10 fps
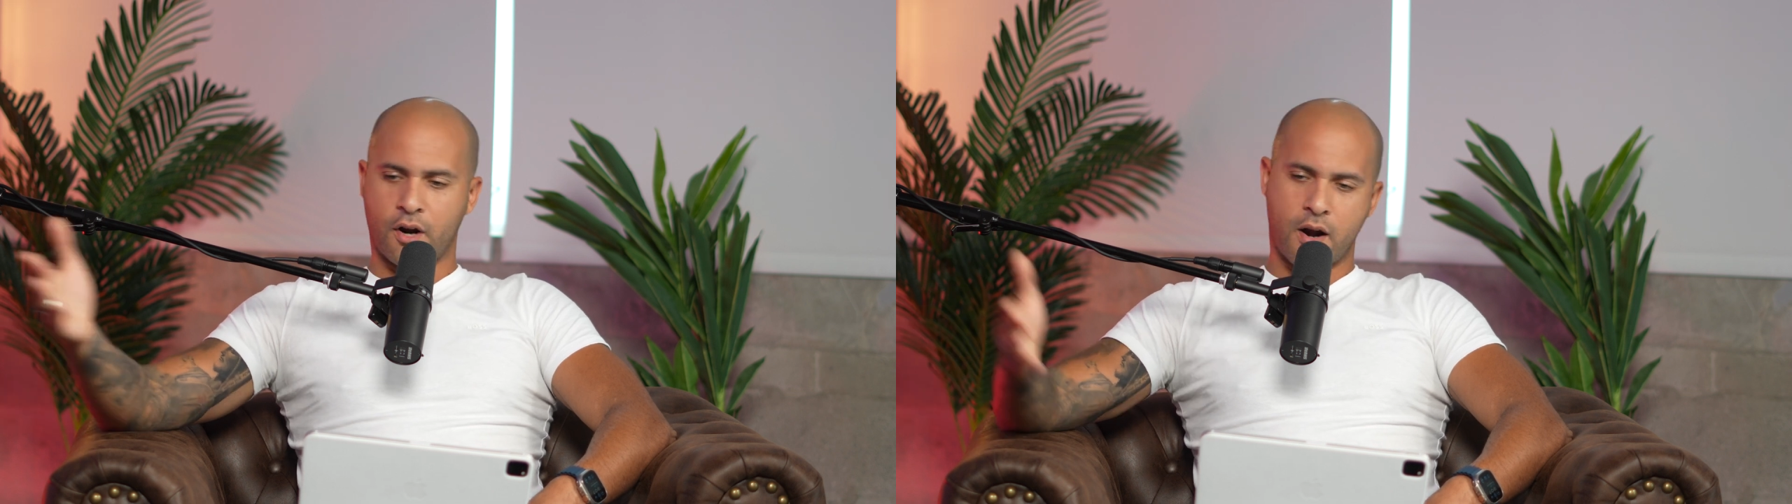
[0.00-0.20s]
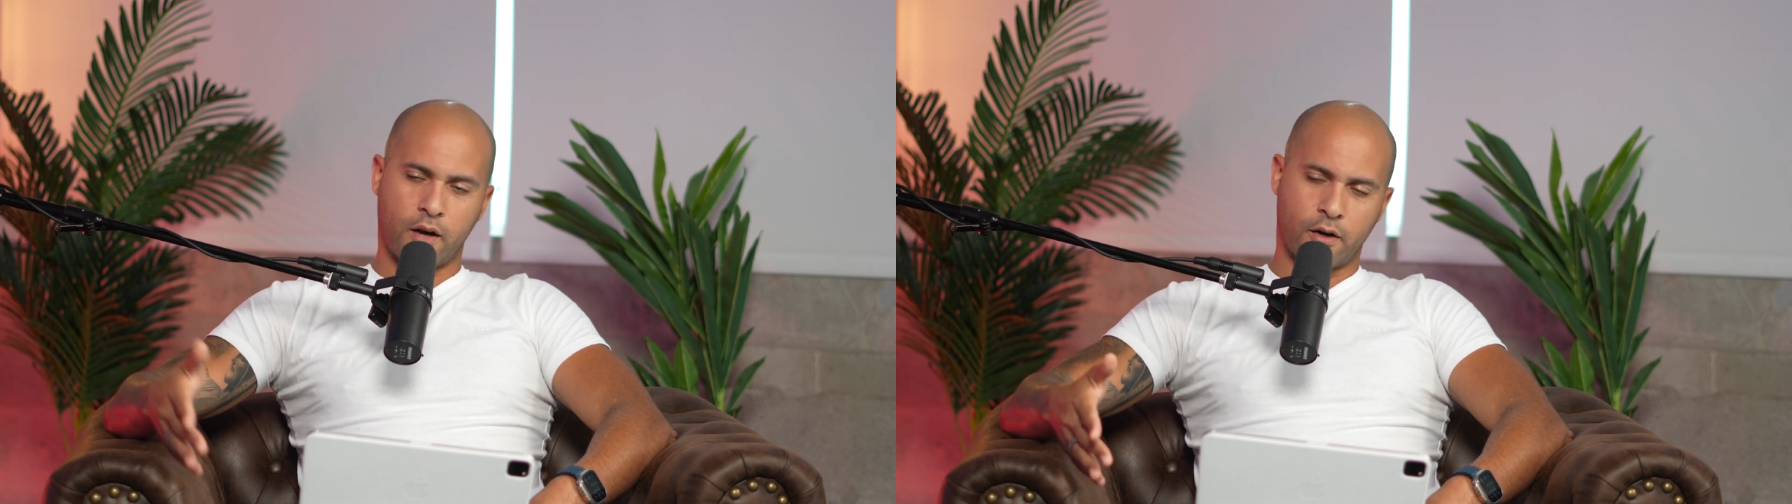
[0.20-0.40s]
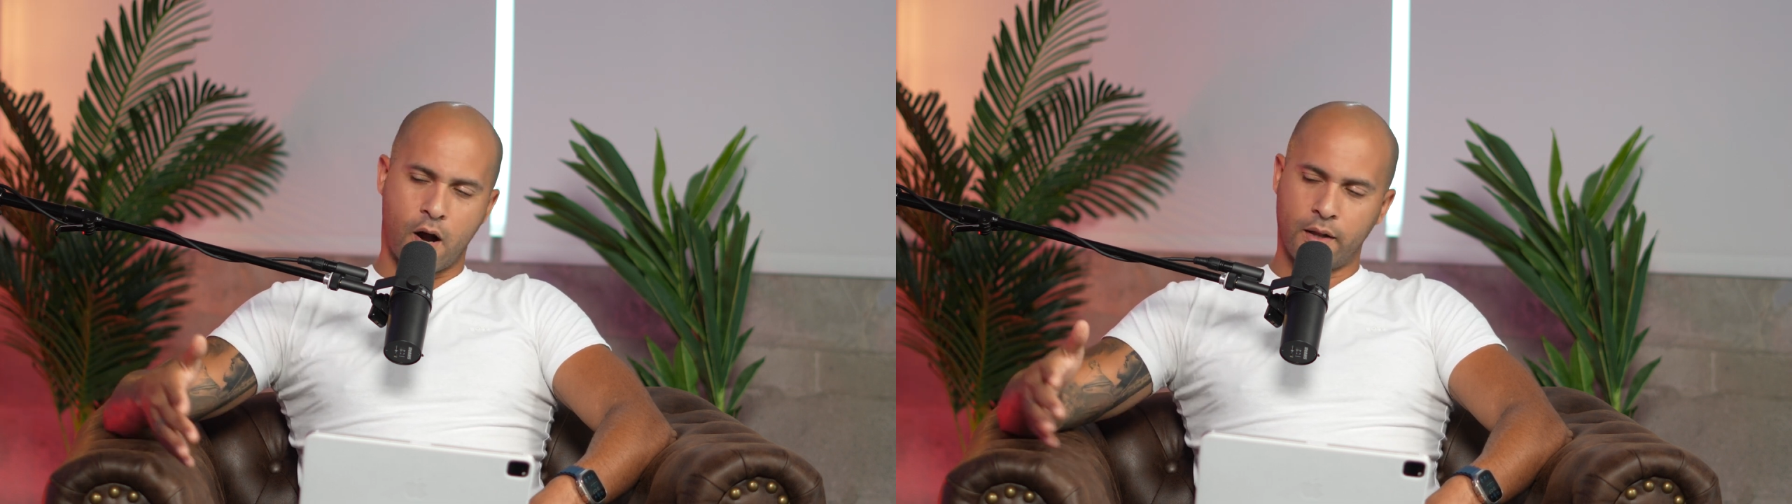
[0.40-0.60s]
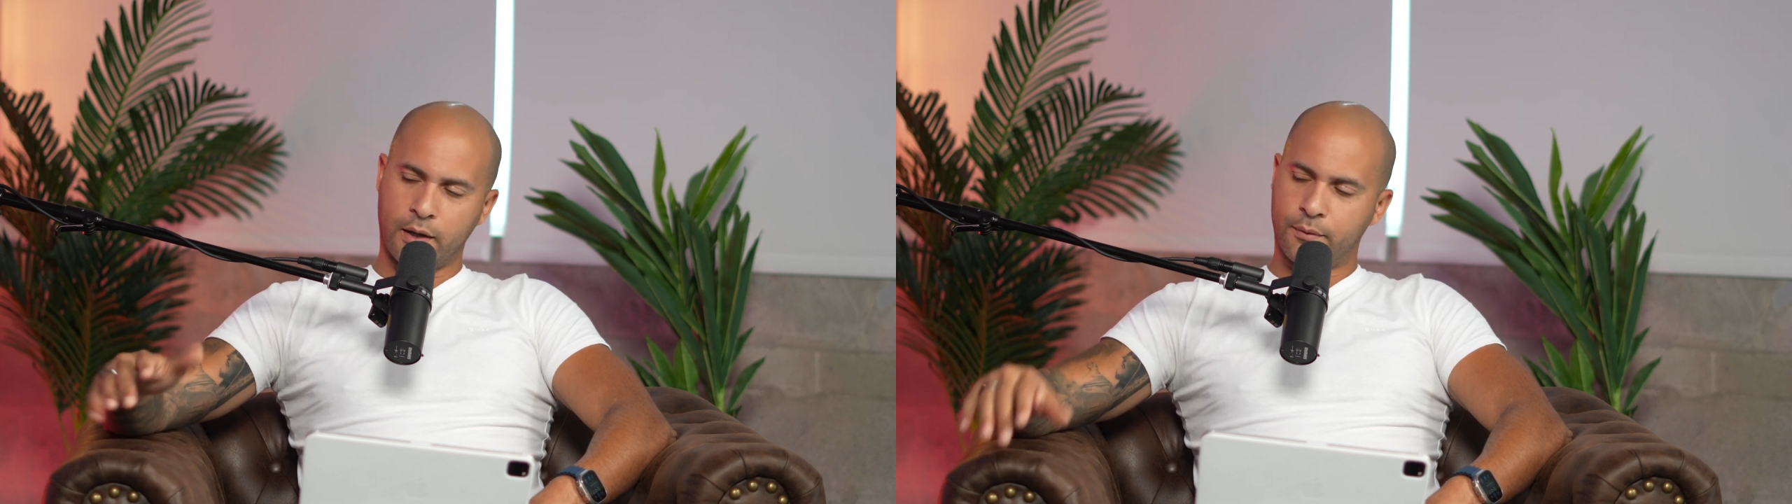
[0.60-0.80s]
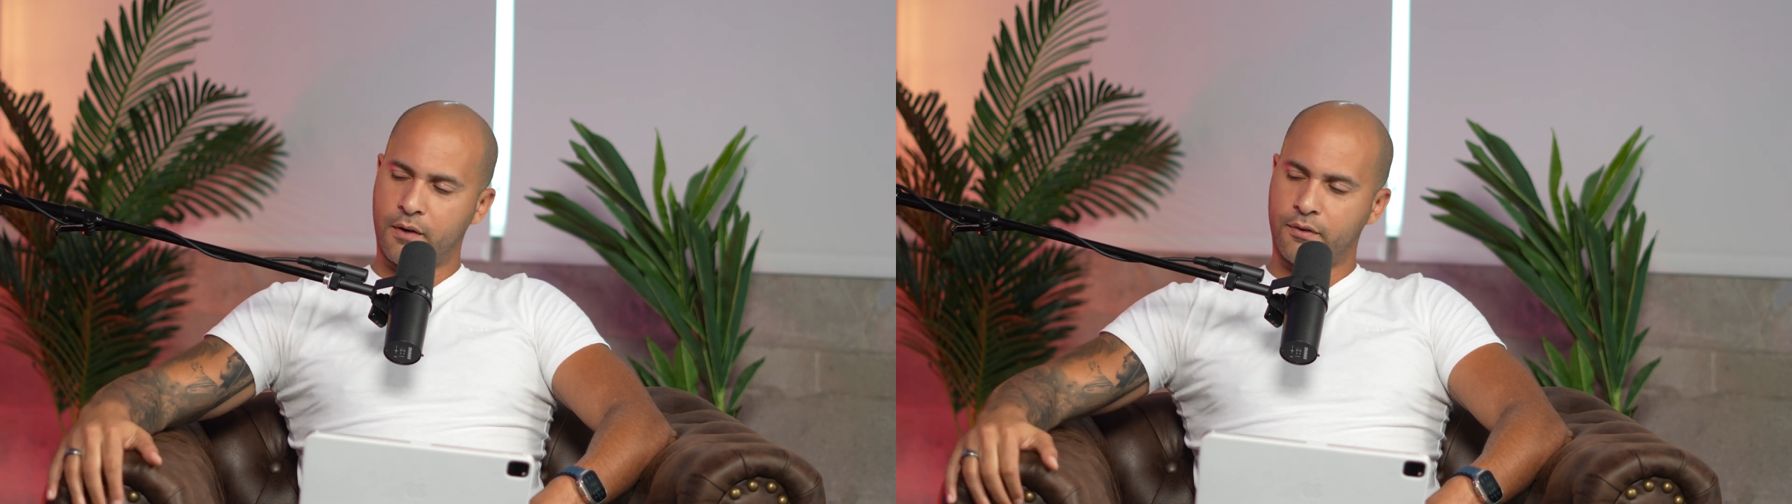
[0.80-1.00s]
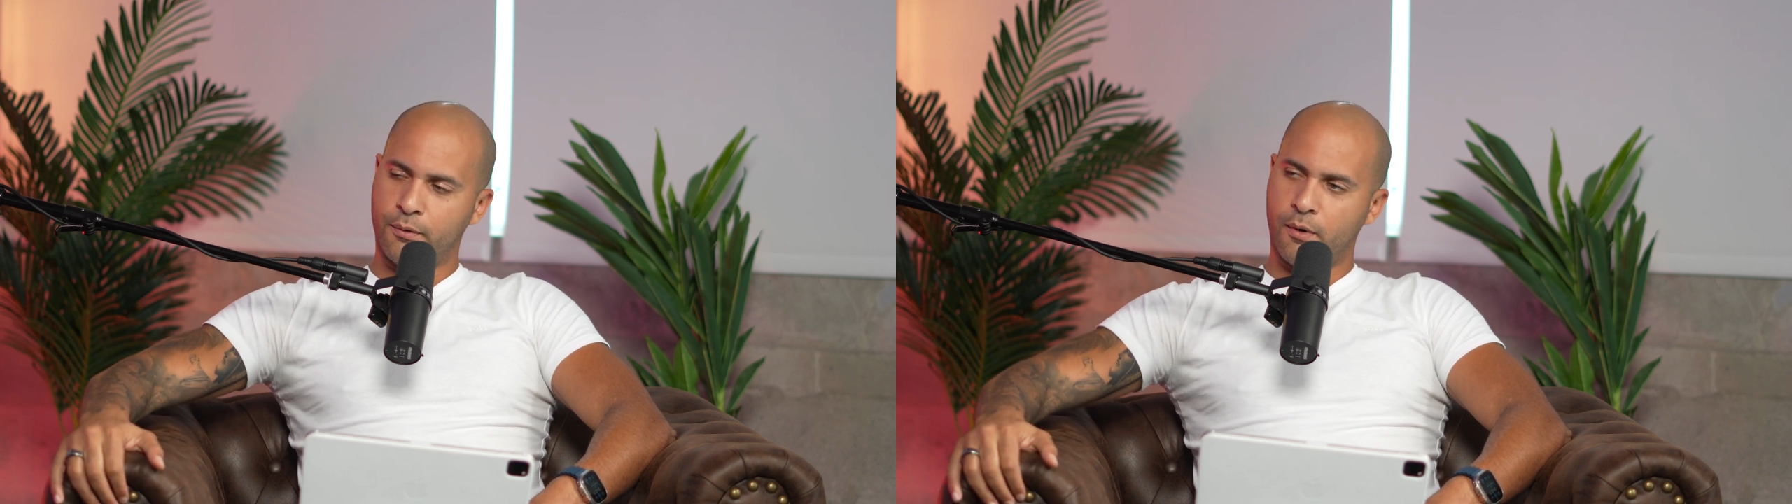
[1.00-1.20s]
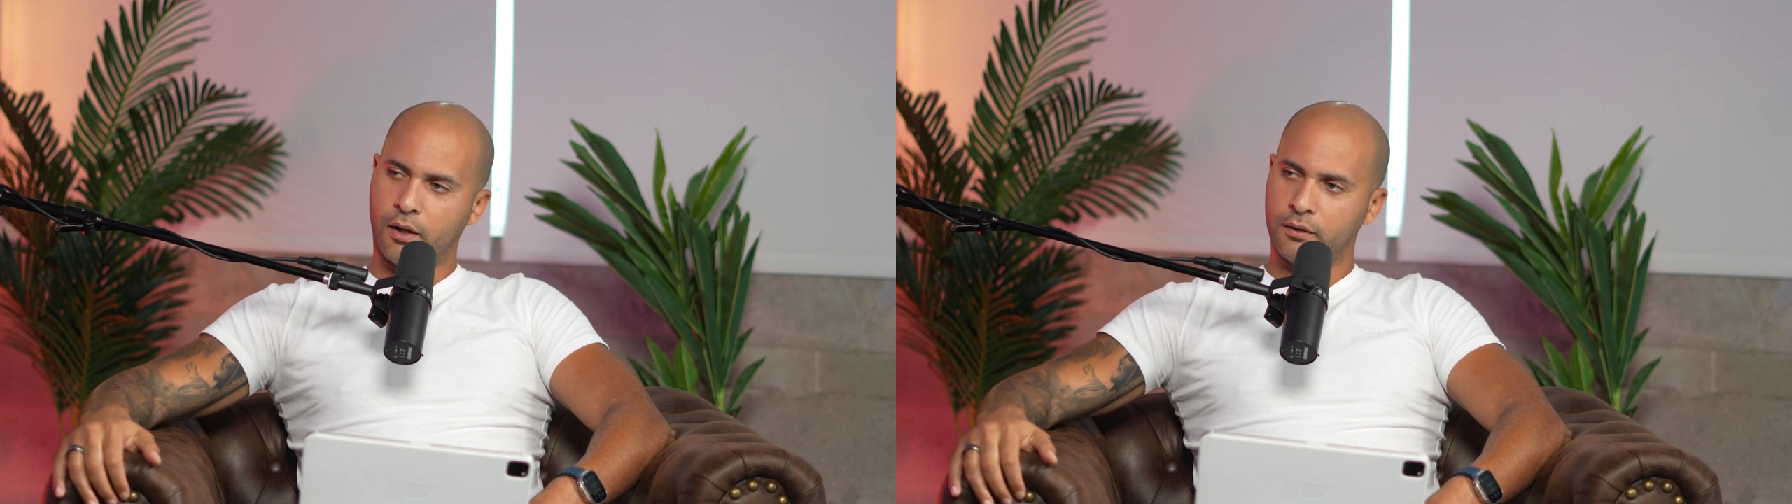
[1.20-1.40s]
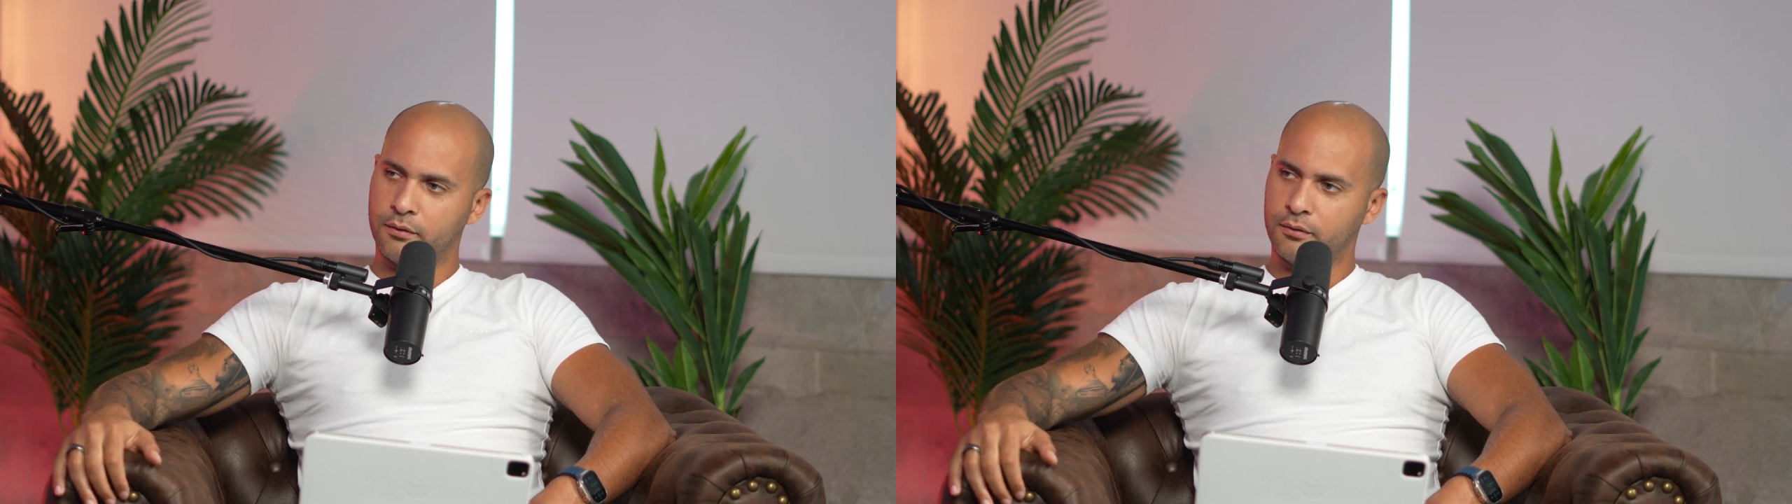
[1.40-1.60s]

non-alcoholic, whatever you want.